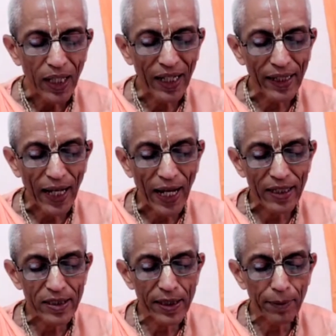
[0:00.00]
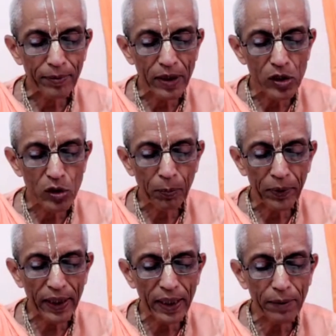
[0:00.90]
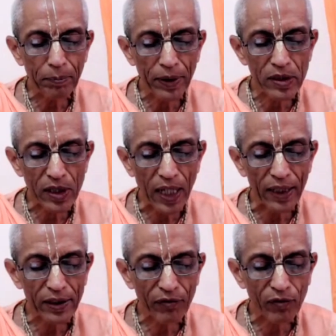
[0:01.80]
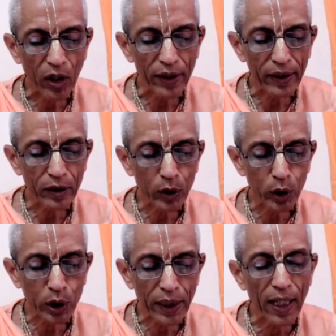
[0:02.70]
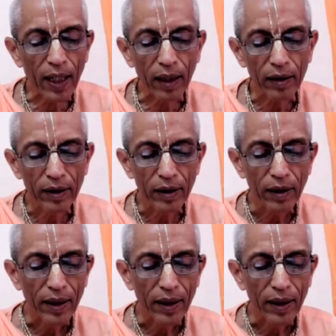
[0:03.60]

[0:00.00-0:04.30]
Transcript: and accept the Supreme Personality of Godhead Krishna